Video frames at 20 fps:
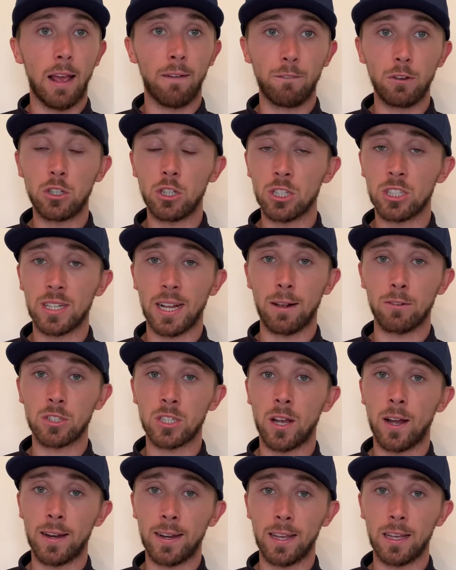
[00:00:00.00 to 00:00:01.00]
you're just
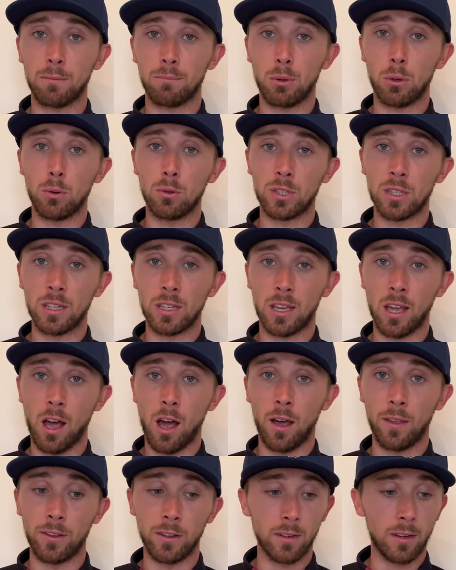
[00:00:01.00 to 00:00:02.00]
outside hitting balls in the
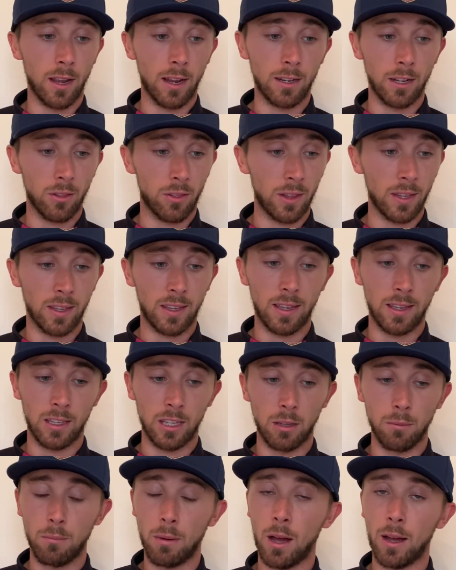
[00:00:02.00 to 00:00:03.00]
garden and you're thinking
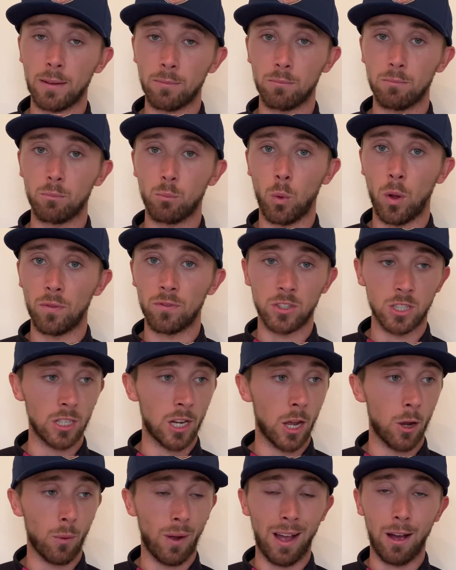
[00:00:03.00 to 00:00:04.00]
you might want to
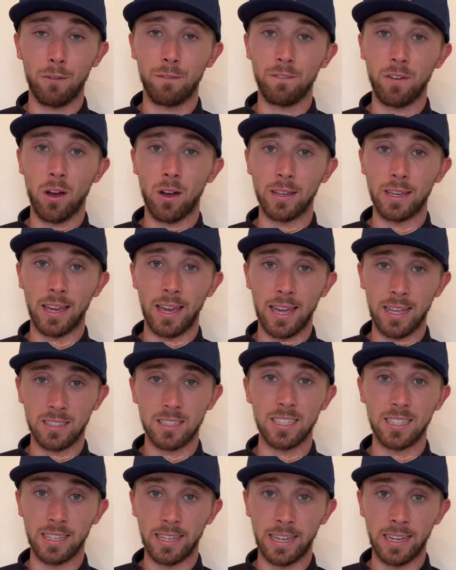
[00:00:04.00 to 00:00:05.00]
know how far you're
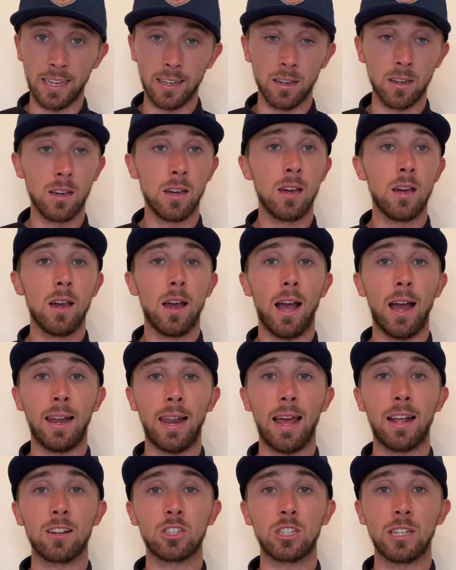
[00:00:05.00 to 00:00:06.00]
hitting it, and
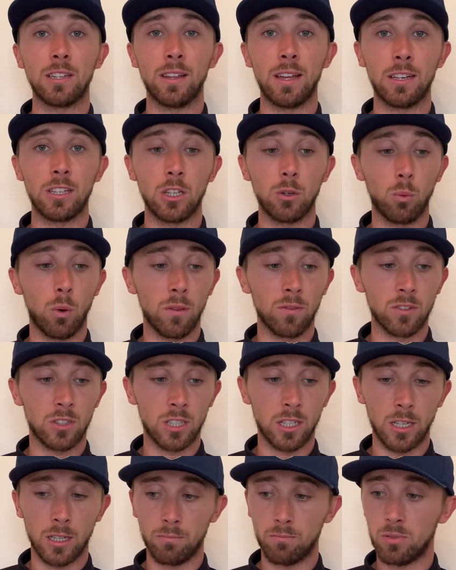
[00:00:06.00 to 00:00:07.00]
actually then you want
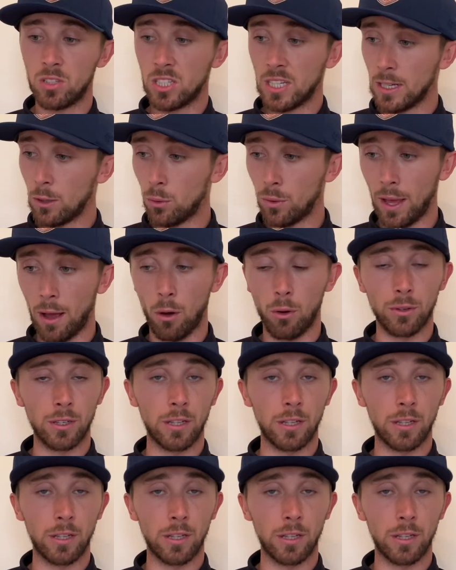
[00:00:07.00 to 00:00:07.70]
to see all that on your